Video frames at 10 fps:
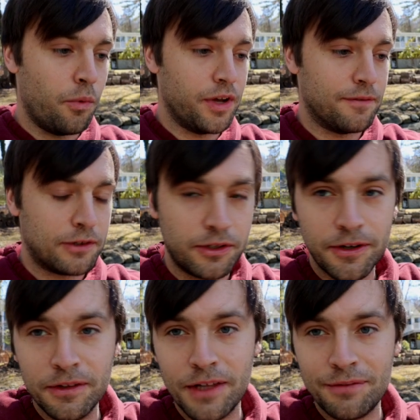We have
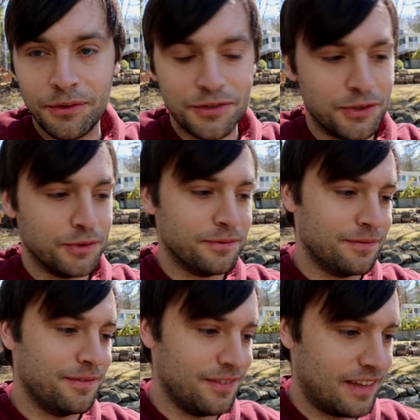cleared level 2.
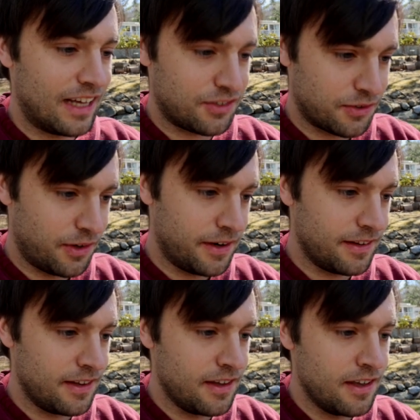That's great.
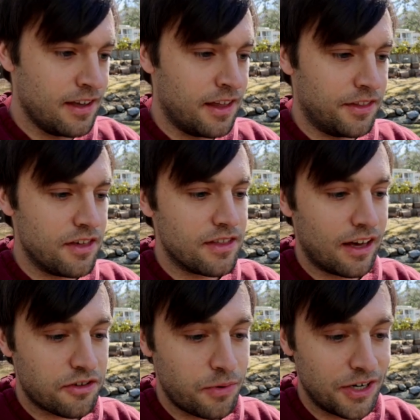These
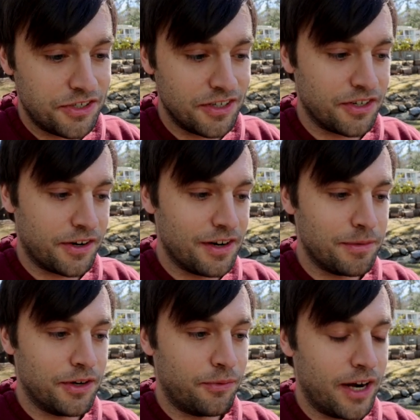next questions are going to
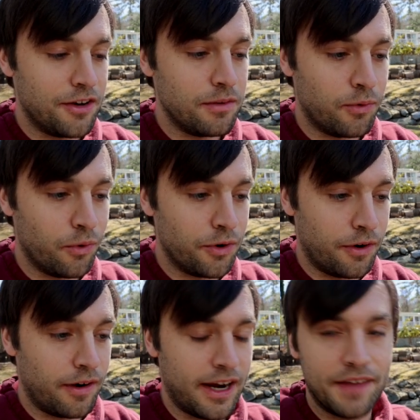be in random
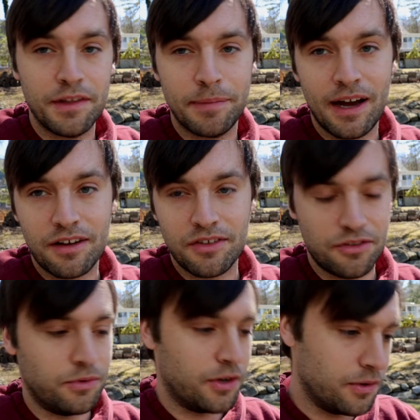order and the
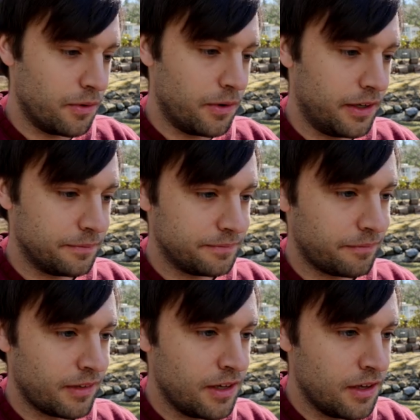boxes will go away.
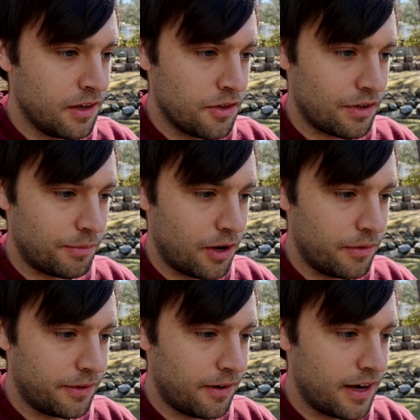So I'm
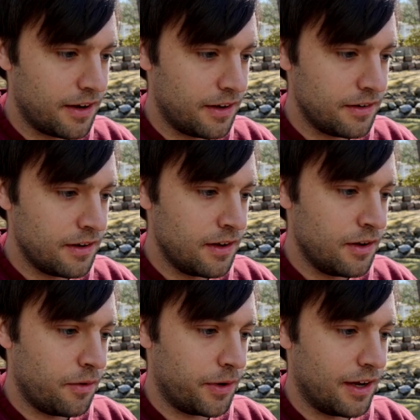going right in.
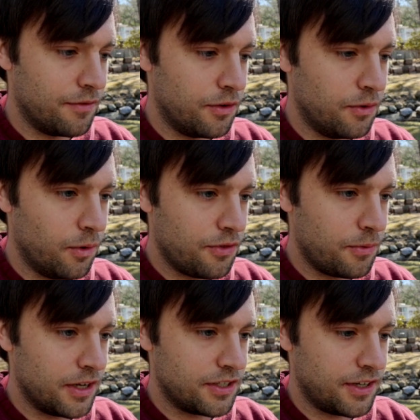We have the
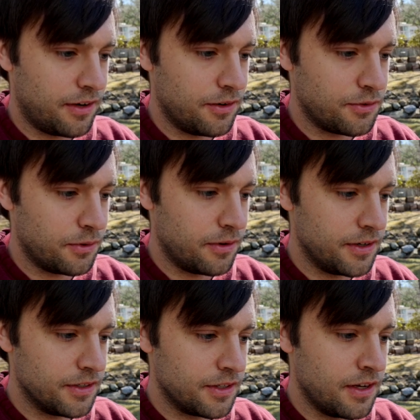Northwest
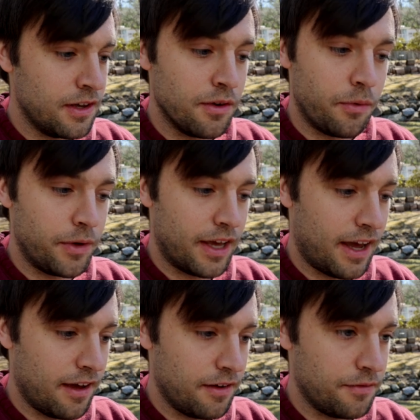Territories, we
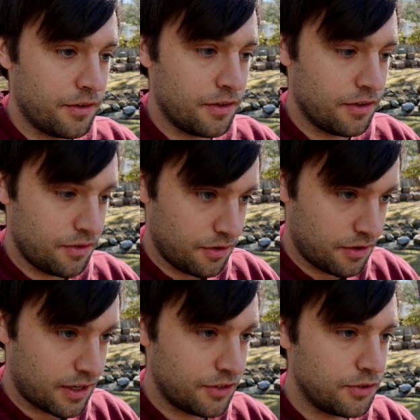have
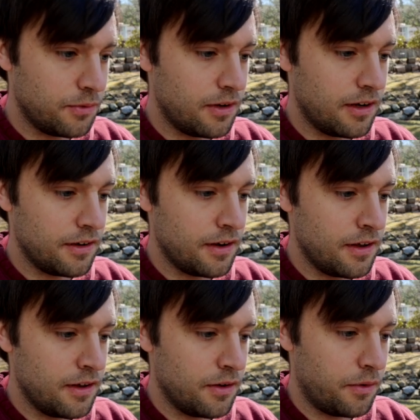Saskatchewan,
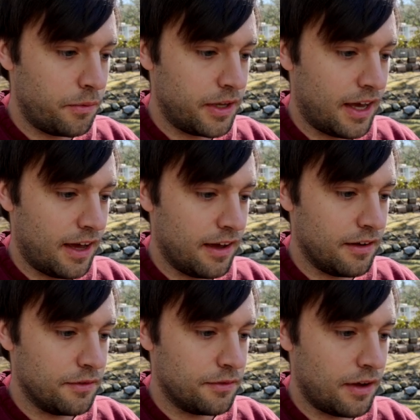we
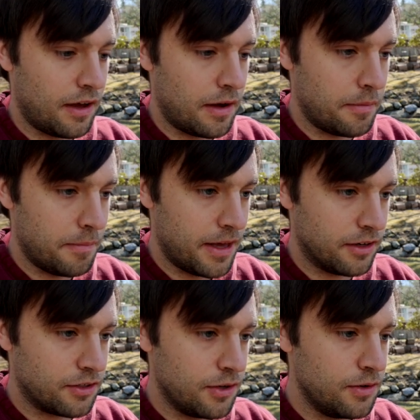have
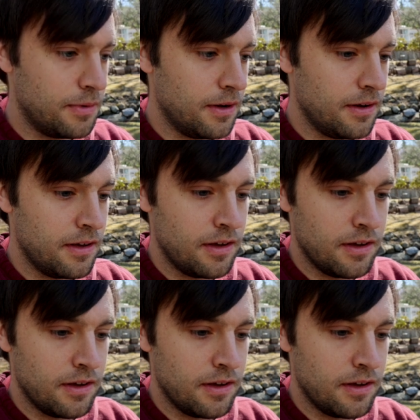Manitoba,